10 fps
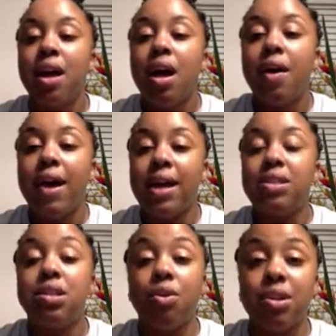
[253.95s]
All right,
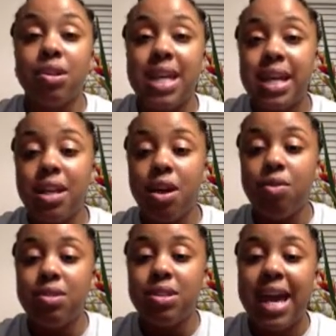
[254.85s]
so you're taking
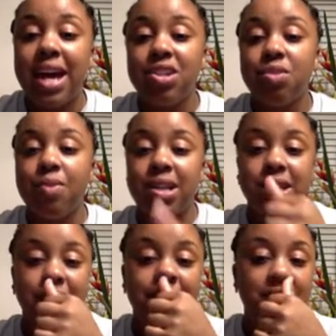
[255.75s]
notes as you're
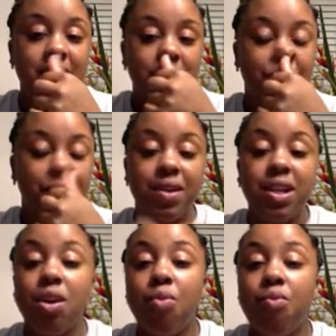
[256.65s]
watching the video.
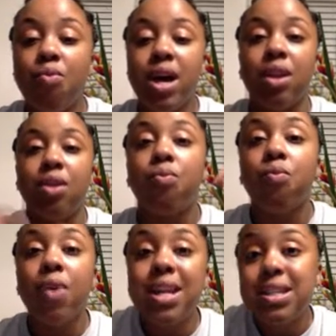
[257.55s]
Video 1,
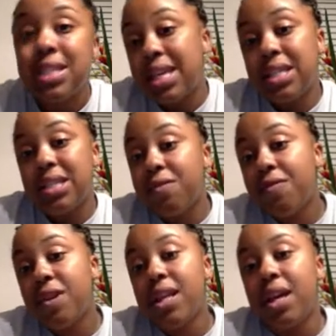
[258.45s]
what is
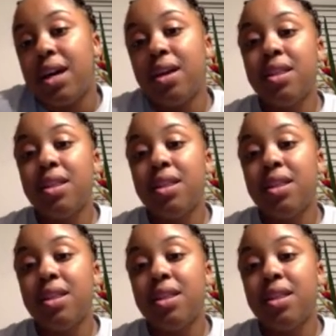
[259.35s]
schizophrenia?